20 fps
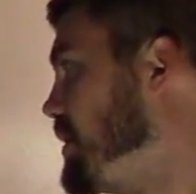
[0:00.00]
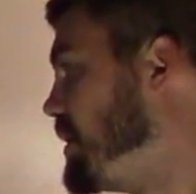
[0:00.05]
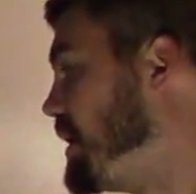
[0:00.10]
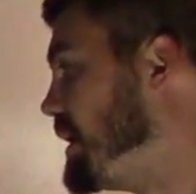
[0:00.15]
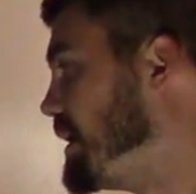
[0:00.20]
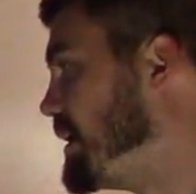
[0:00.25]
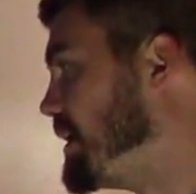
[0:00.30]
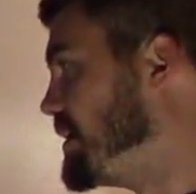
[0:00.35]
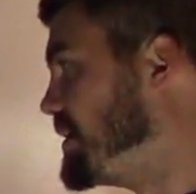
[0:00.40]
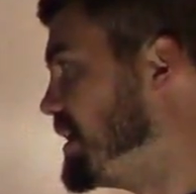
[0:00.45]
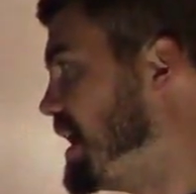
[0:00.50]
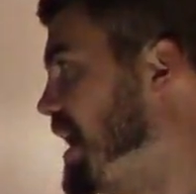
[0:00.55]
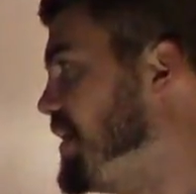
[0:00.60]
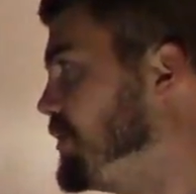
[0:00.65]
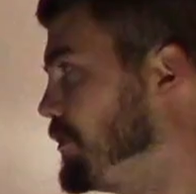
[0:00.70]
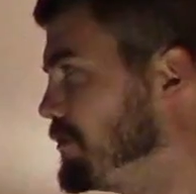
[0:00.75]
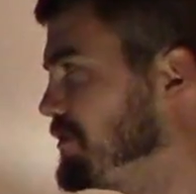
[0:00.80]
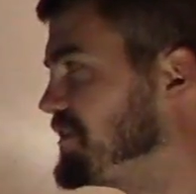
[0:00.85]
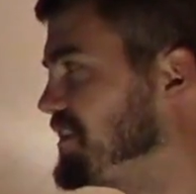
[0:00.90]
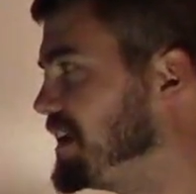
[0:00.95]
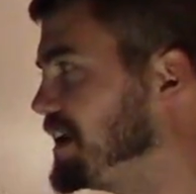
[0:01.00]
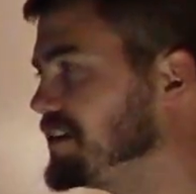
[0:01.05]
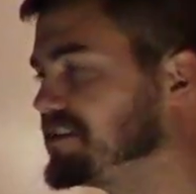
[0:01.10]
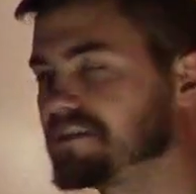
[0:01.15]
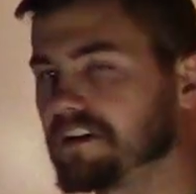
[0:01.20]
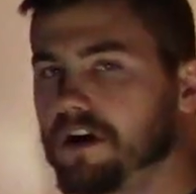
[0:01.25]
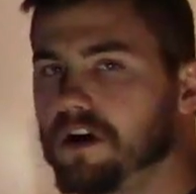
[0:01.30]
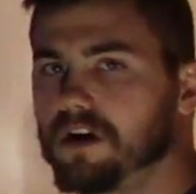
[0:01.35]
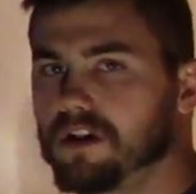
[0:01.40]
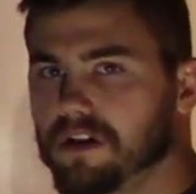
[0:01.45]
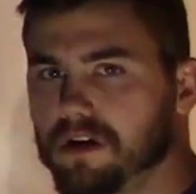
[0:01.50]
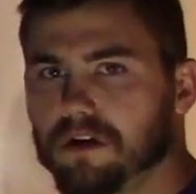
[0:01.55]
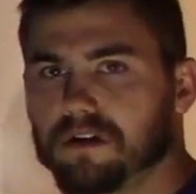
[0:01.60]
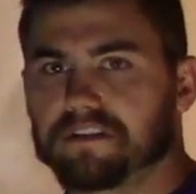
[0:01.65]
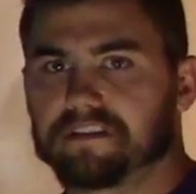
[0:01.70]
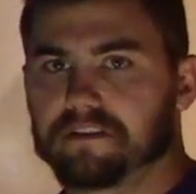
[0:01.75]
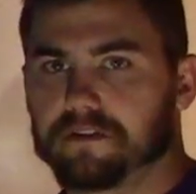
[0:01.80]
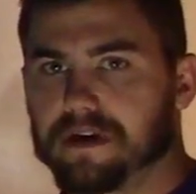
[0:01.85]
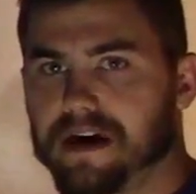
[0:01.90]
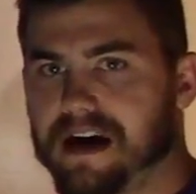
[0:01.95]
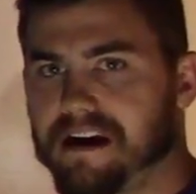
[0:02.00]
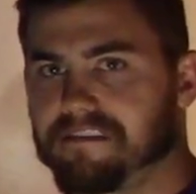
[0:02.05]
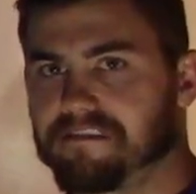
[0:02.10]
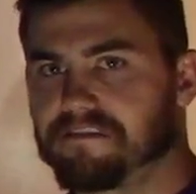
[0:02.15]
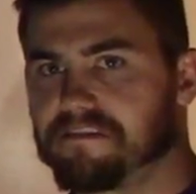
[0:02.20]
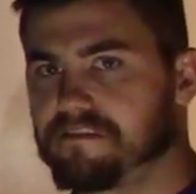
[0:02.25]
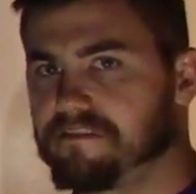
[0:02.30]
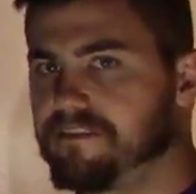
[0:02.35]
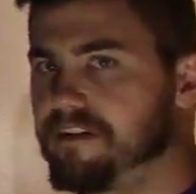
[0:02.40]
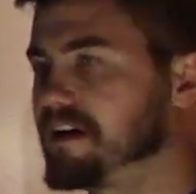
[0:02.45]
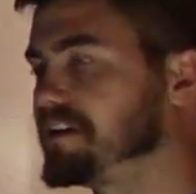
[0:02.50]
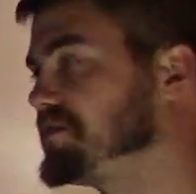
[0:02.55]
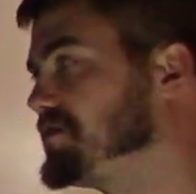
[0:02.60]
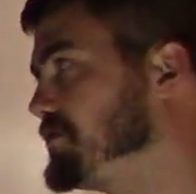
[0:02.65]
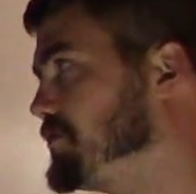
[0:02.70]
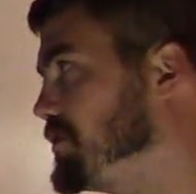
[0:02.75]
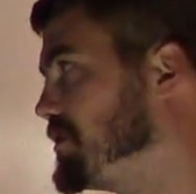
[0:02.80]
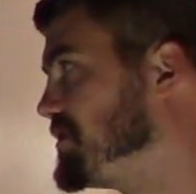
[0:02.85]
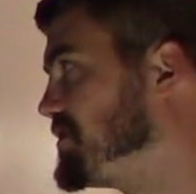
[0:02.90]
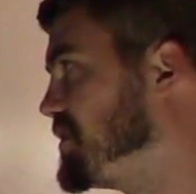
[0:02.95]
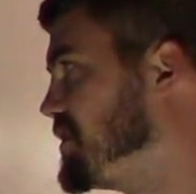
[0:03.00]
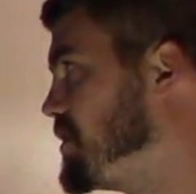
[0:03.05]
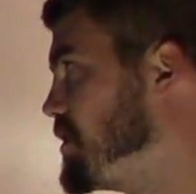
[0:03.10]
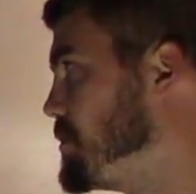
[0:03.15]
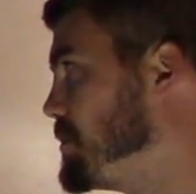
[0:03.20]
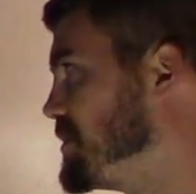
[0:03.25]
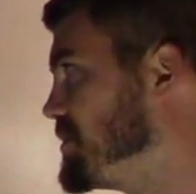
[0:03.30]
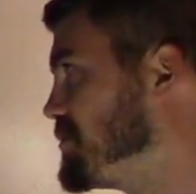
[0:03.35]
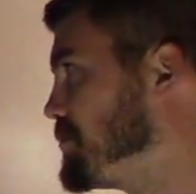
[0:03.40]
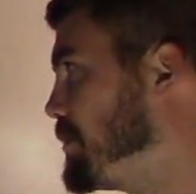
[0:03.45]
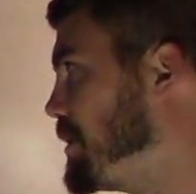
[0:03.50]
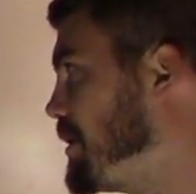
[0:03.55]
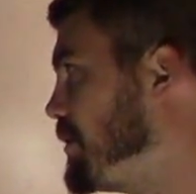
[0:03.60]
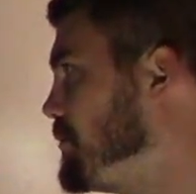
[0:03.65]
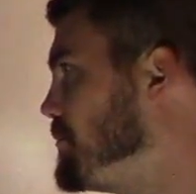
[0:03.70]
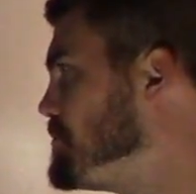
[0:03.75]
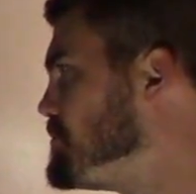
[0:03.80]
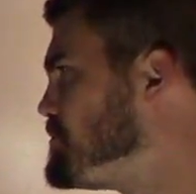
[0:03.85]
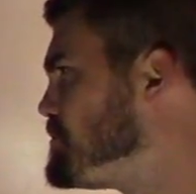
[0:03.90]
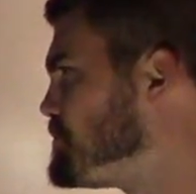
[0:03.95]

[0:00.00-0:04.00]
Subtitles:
And those things all also have phosphorus in them as well.